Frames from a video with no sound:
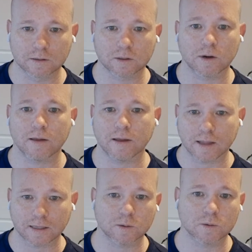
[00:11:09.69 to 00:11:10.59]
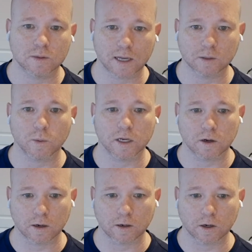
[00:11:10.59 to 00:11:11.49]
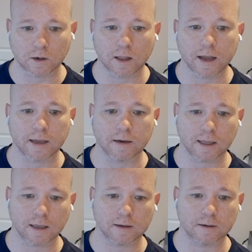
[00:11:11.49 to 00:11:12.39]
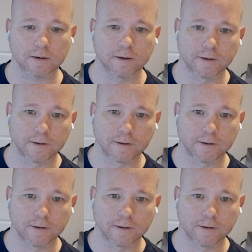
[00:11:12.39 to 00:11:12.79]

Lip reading: So now that's when your client can